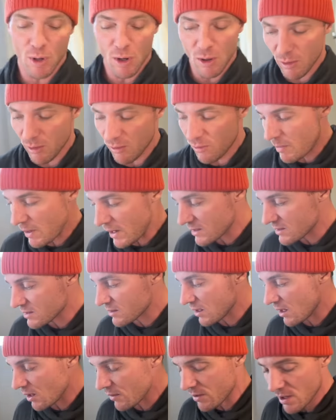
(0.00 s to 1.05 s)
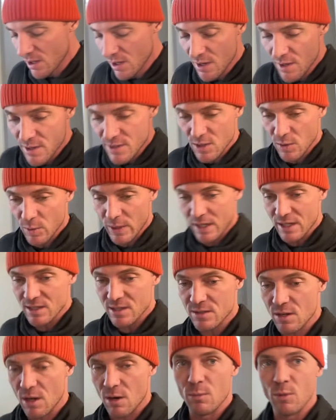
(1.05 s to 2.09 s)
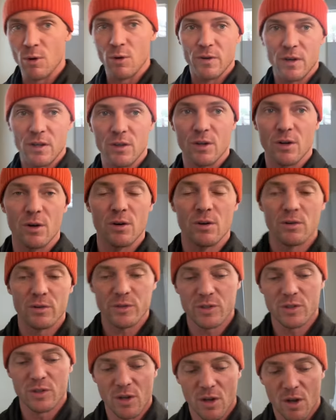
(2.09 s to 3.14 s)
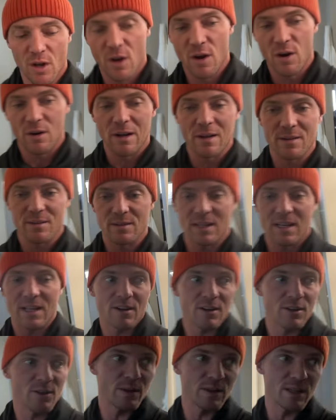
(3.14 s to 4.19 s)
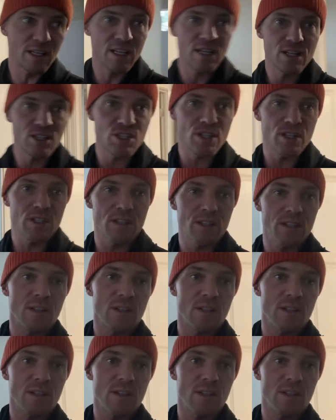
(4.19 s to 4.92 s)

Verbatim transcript: all of my stuff so we can start moving. The girls are out here doing the kitchen.